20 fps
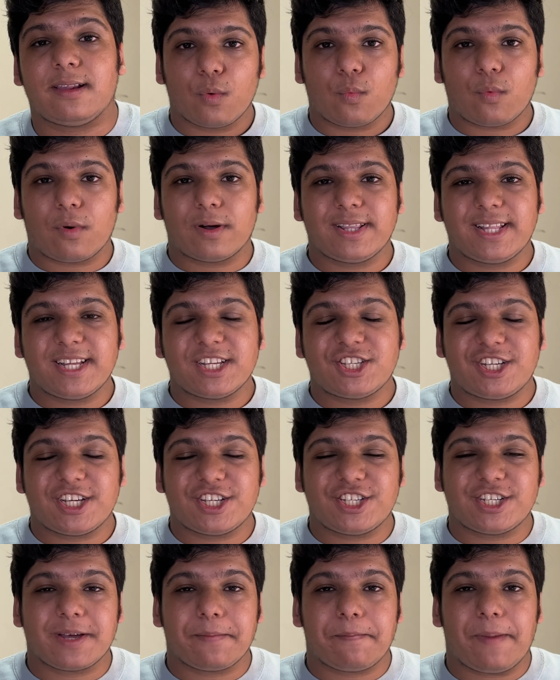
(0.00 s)
What these
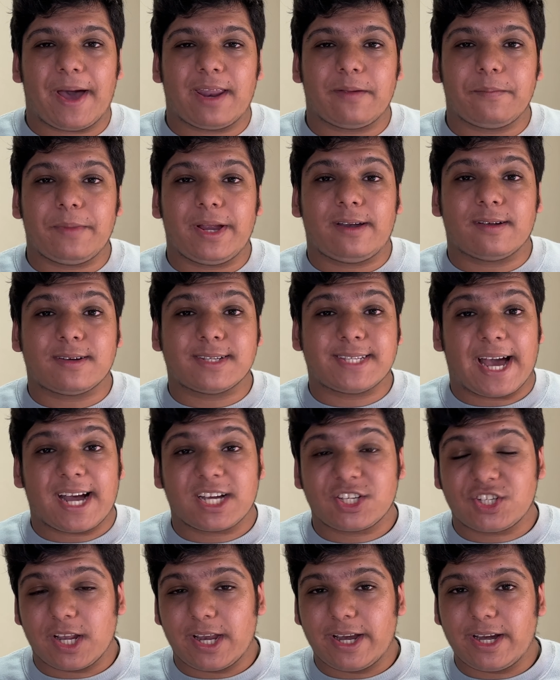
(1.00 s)
changing parameters
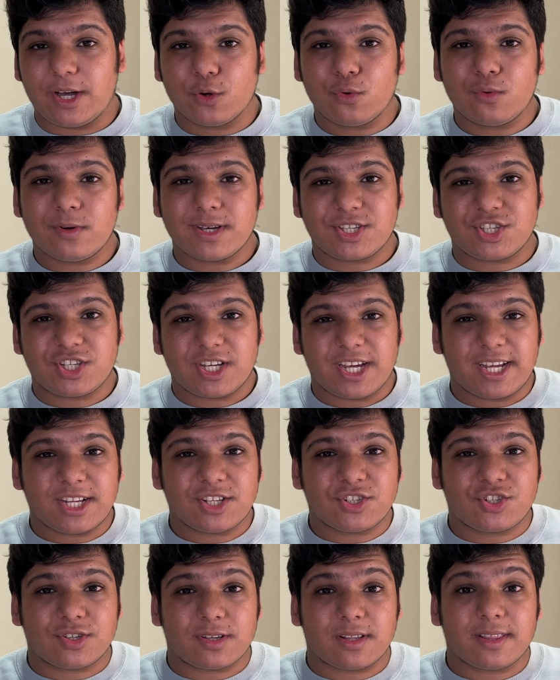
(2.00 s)
actually do is
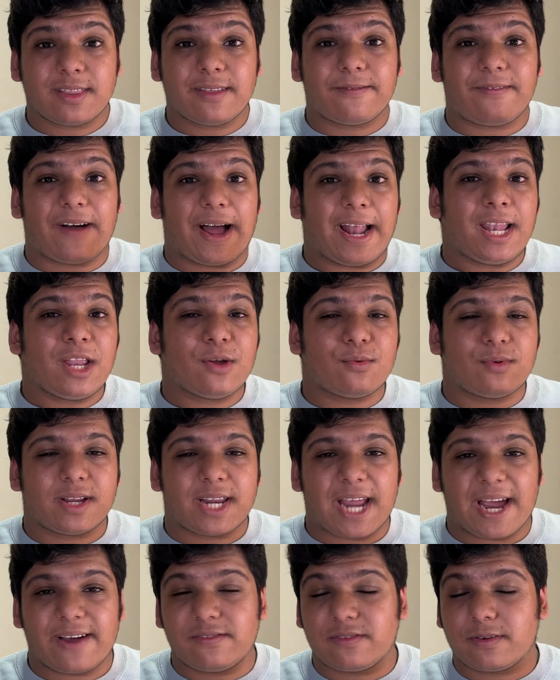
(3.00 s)
change the value
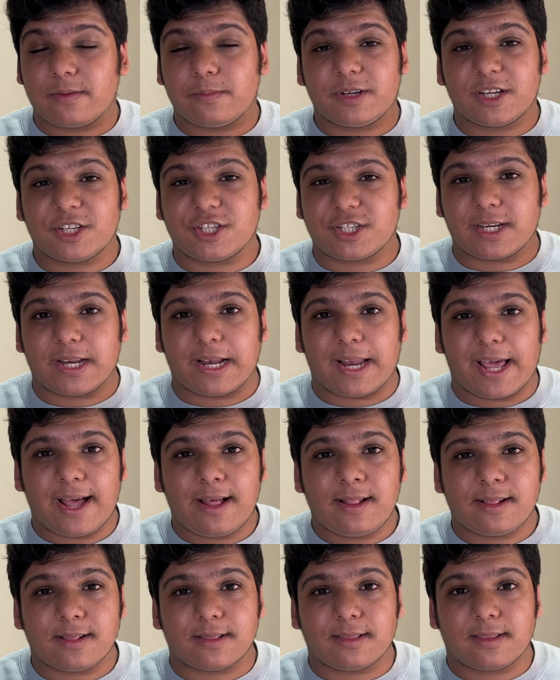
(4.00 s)
derived from digital
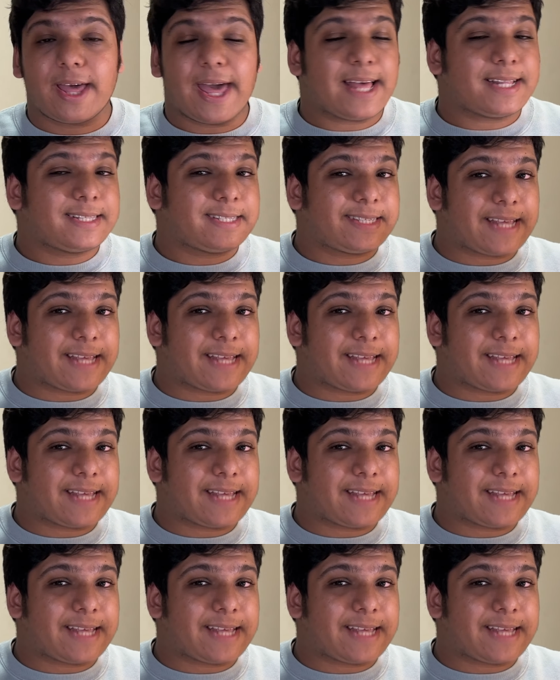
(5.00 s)
health, hence